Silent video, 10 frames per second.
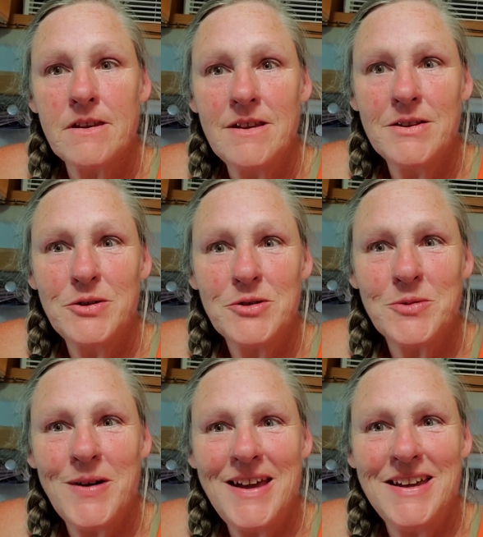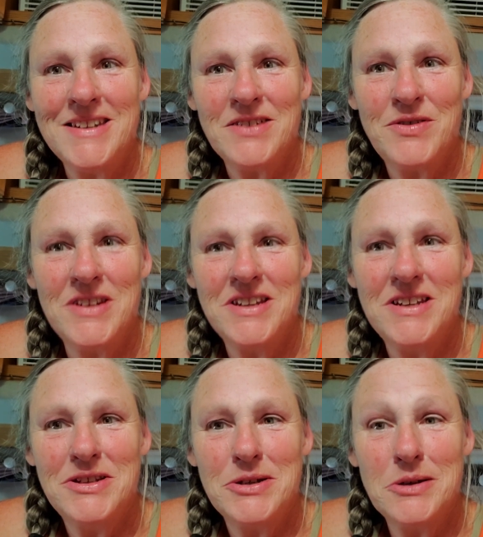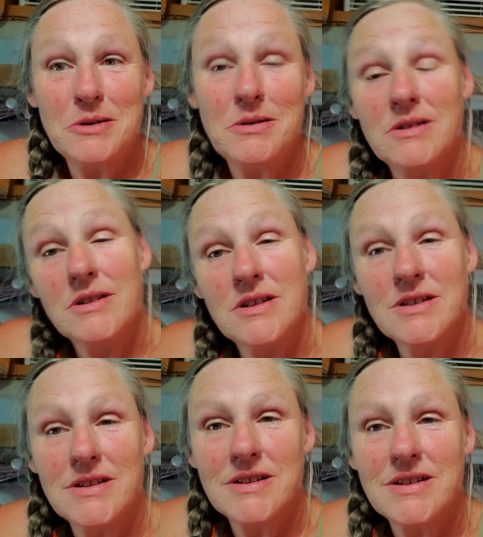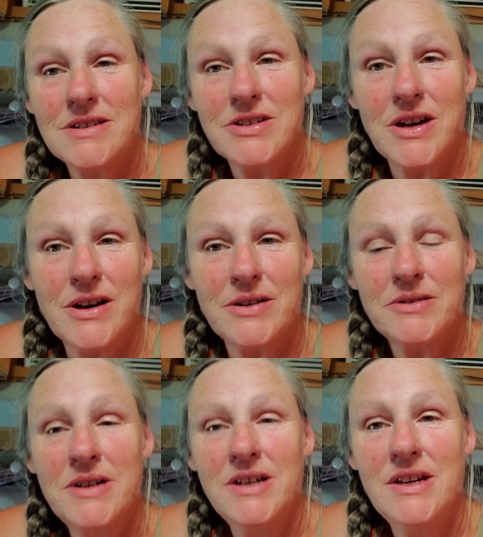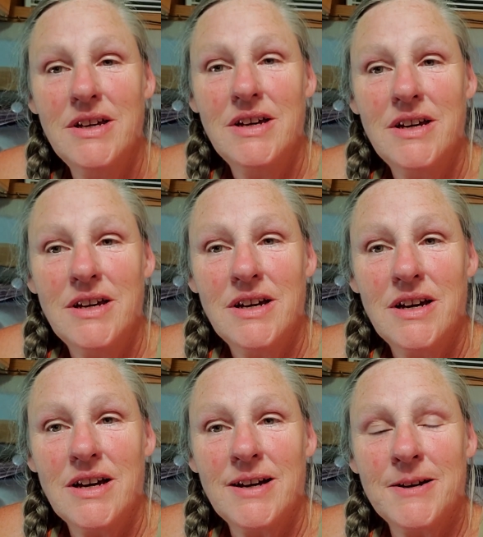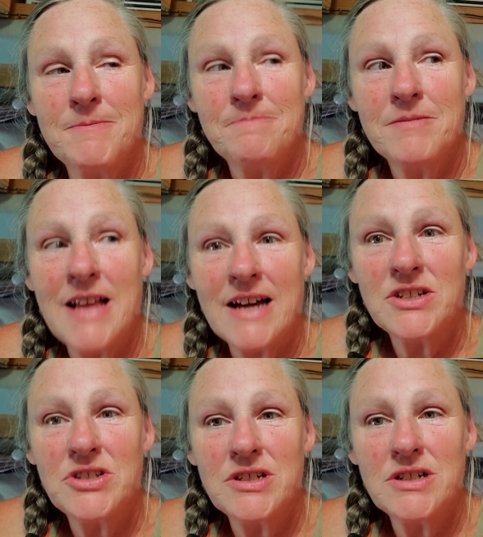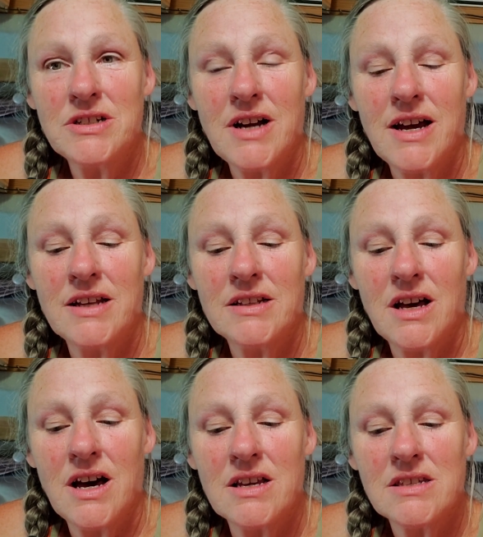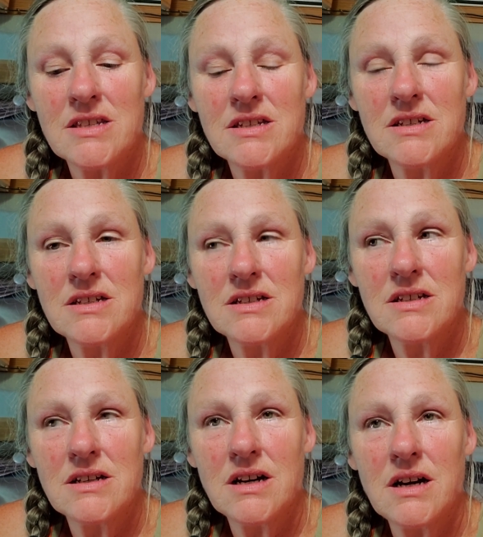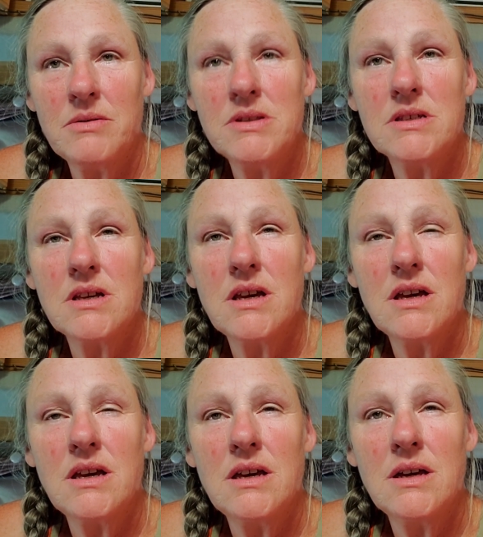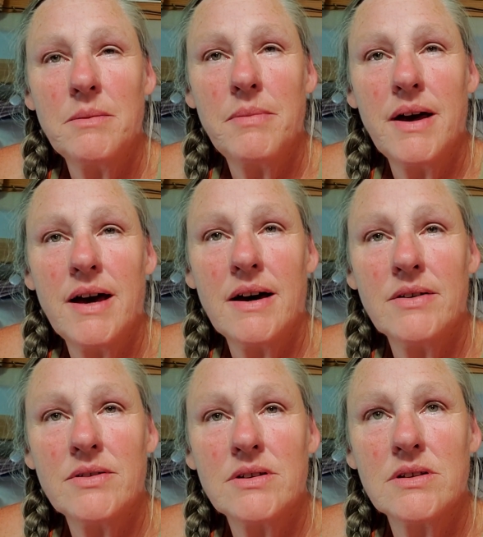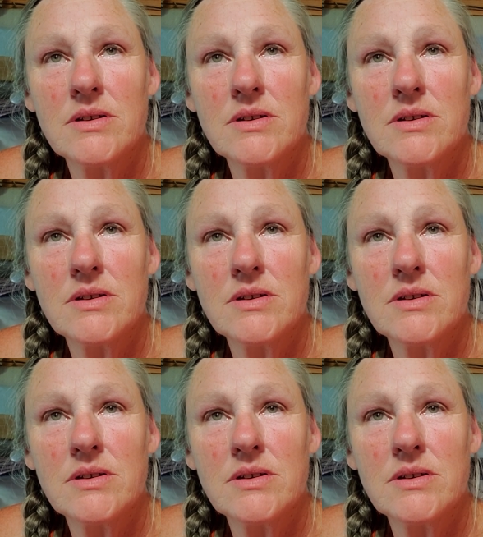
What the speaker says: lose weight if you need to. So last year I had lost, I would say, about